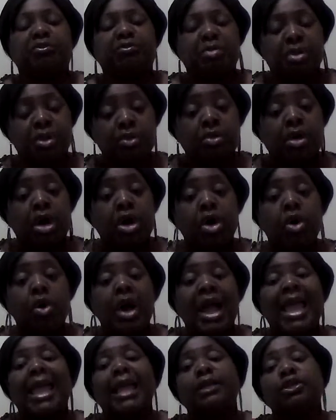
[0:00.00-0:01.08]
parole
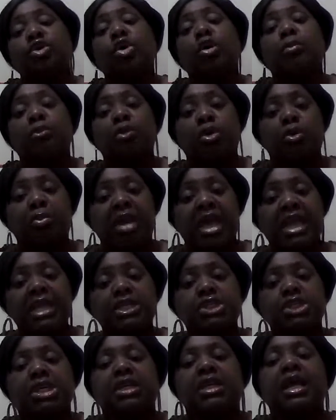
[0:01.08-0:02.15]
and or
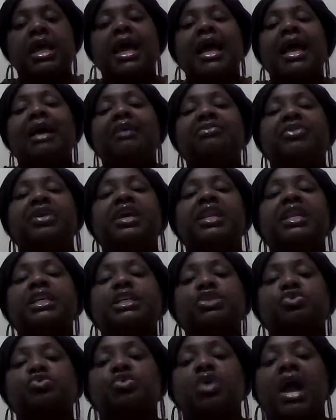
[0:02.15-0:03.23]
probation, then
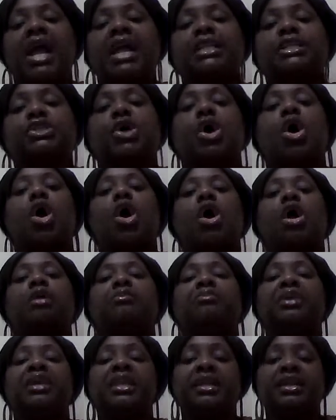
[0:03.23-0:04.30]
his rights are
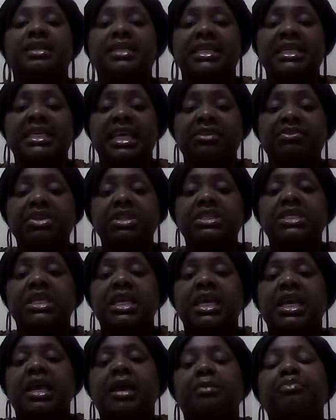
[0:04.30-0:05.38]
immediately given to
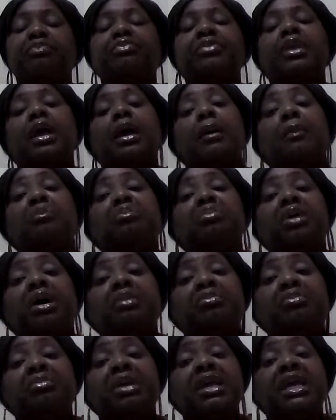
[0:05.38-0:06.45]
him.
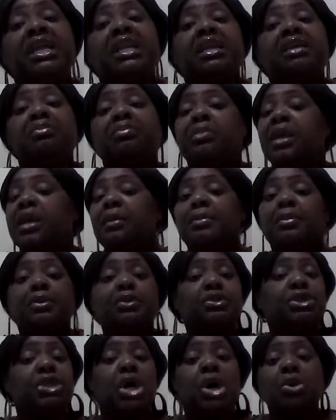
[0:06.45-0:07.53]
But many
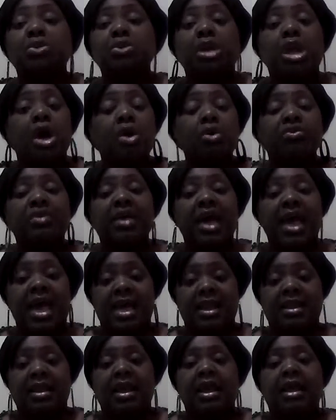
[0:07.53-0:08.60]
people don't know
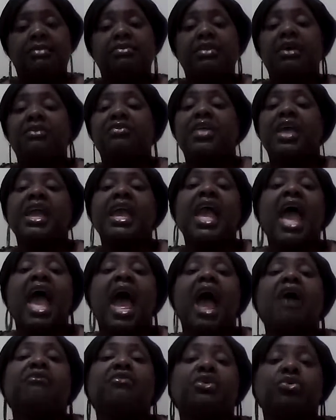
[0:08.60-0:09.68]
that they
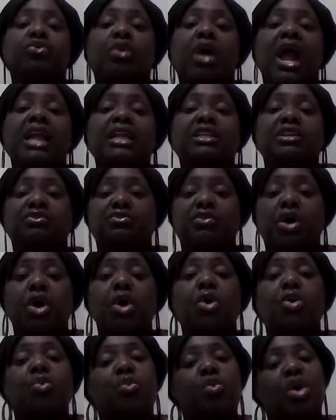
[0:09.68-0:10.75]
have the right to
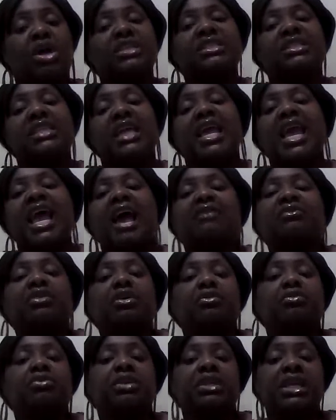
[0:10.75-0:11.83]
vote once they have
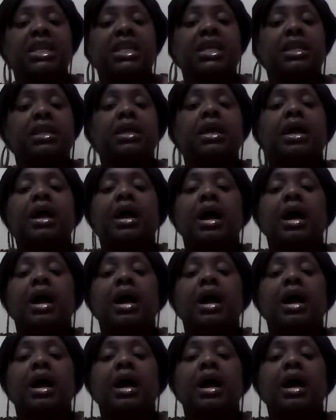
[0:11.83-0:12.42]
completed